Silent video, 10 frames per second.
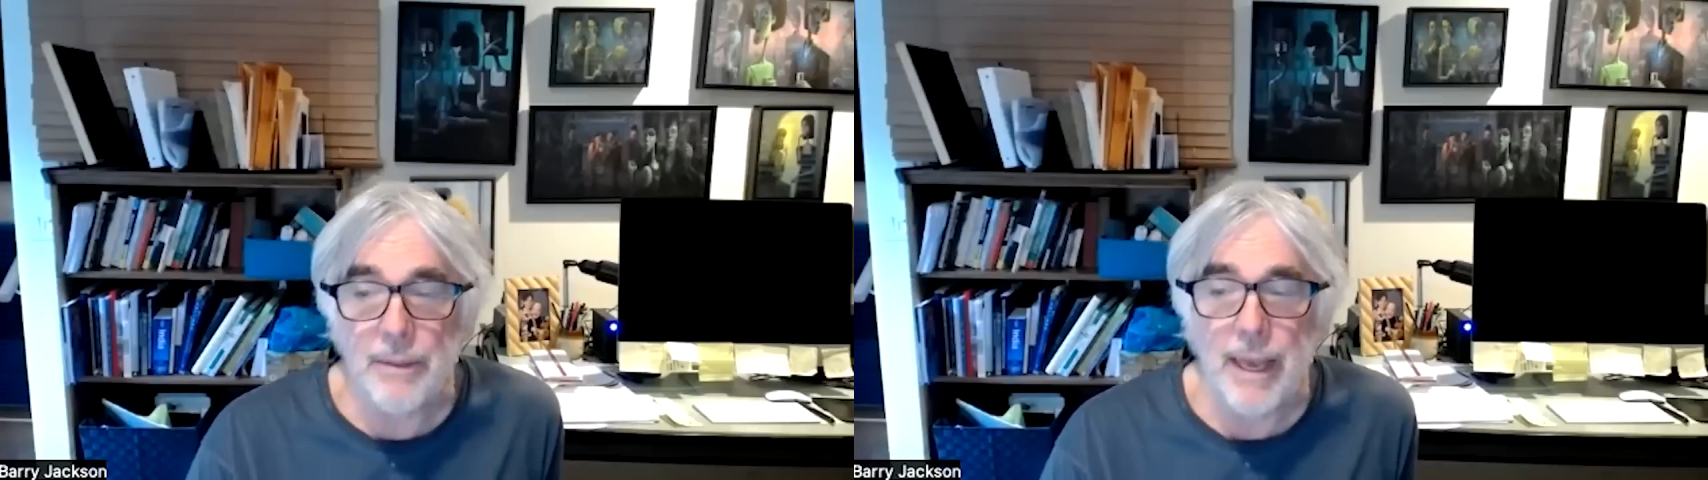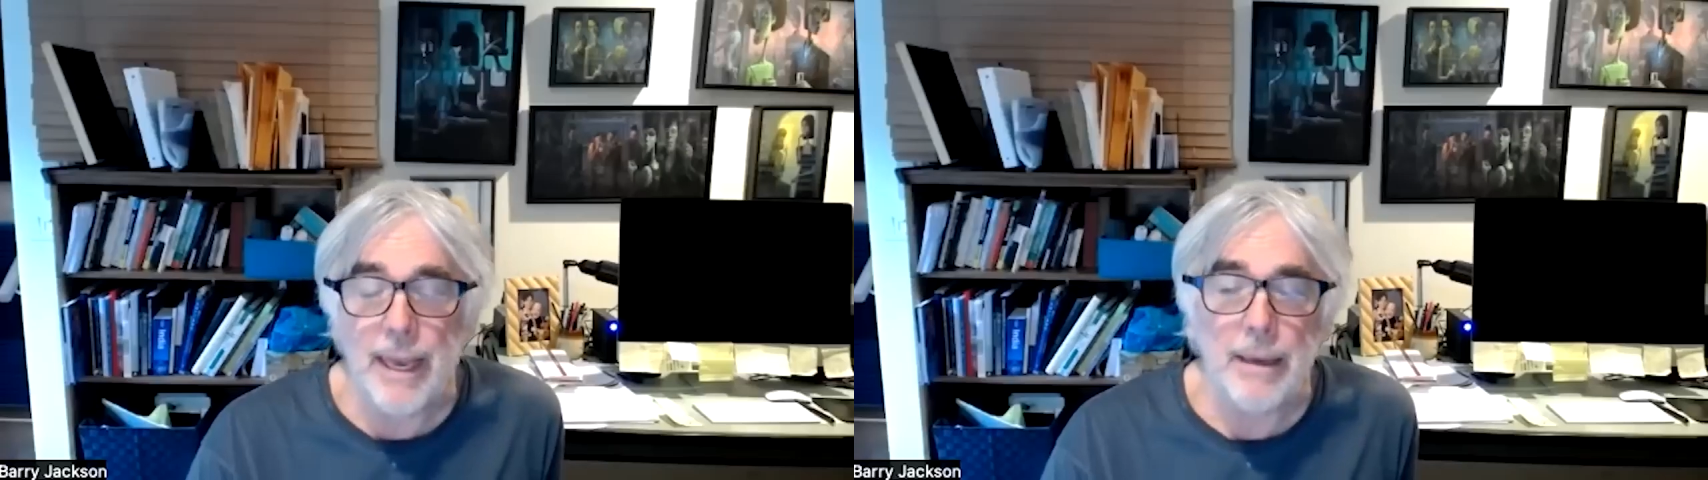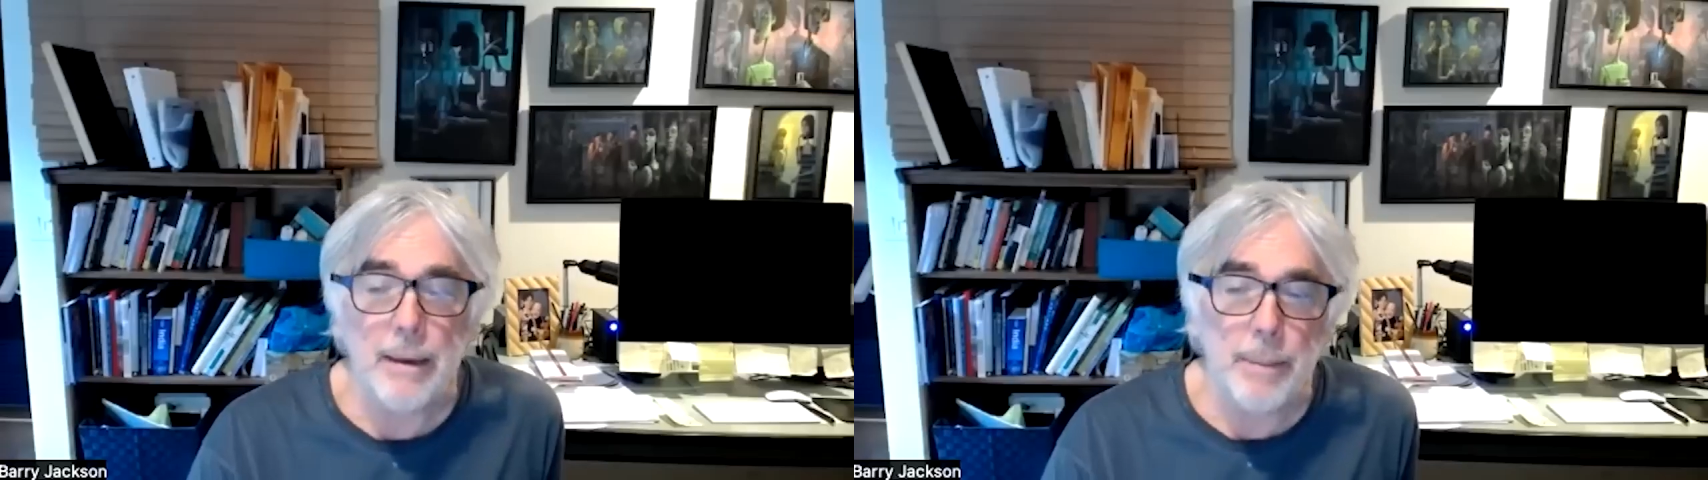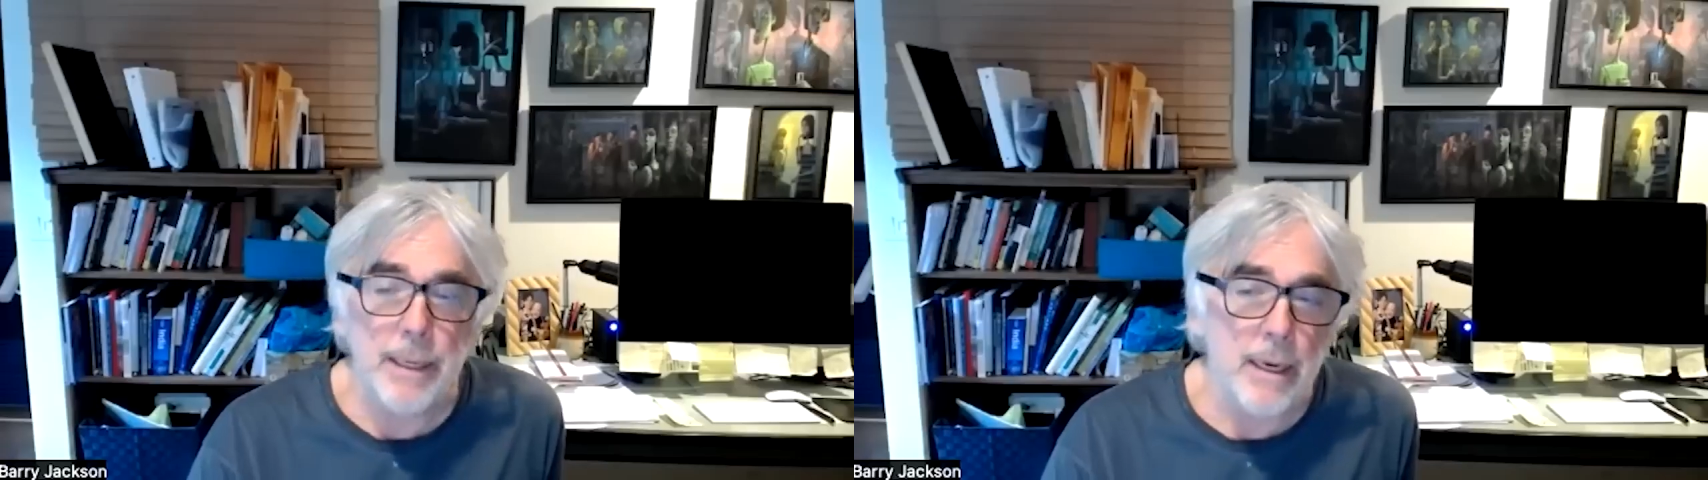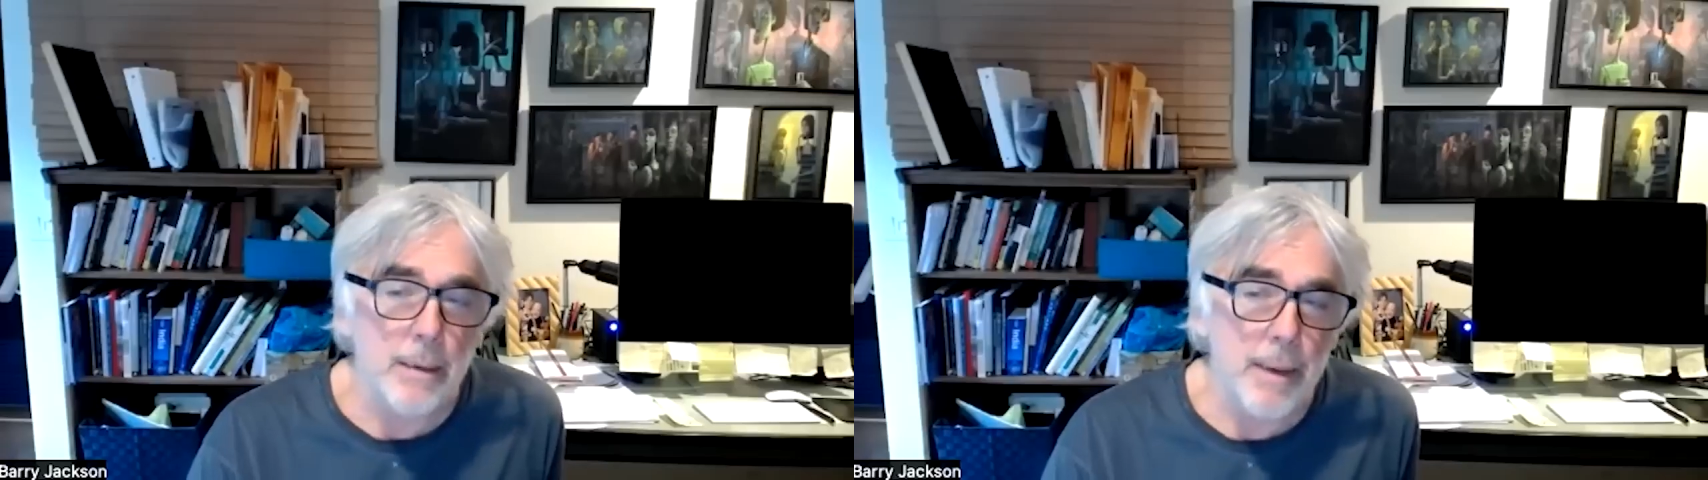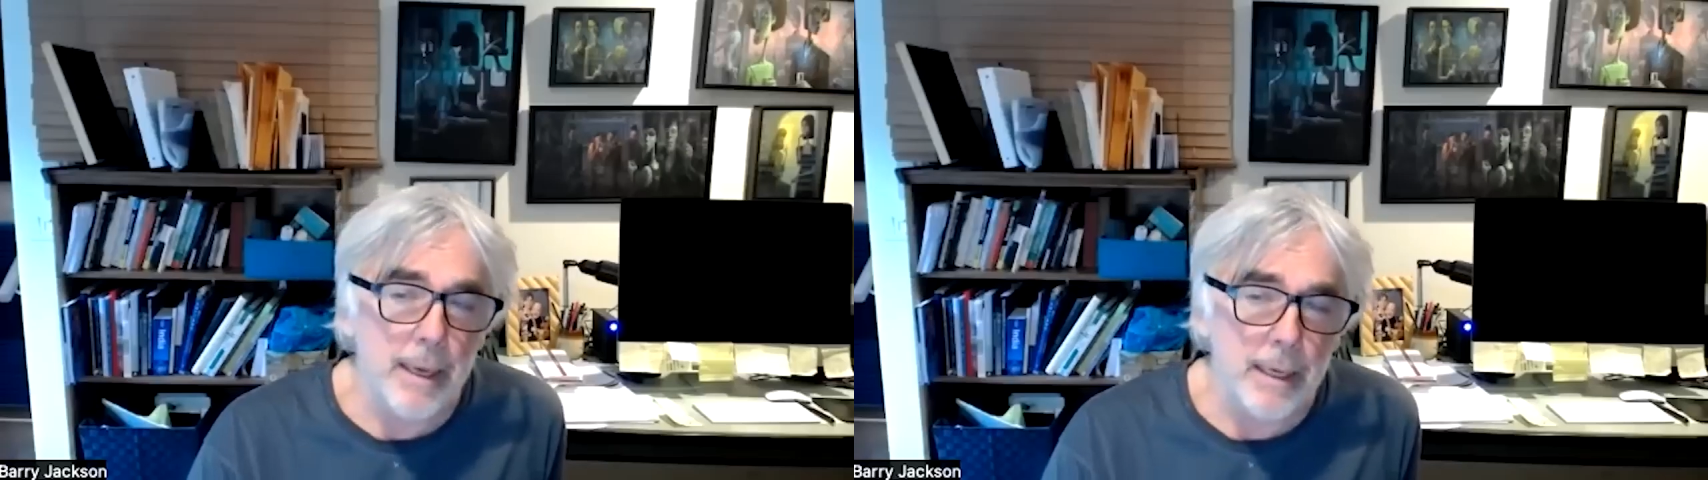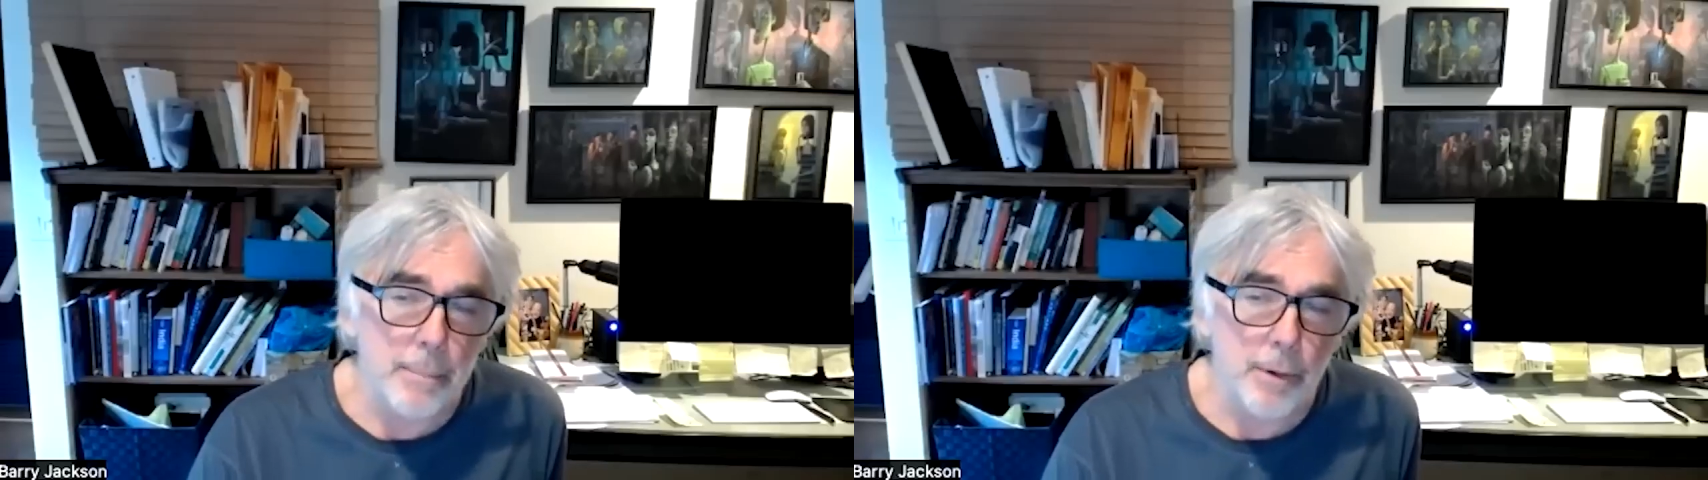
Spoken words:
They had begun making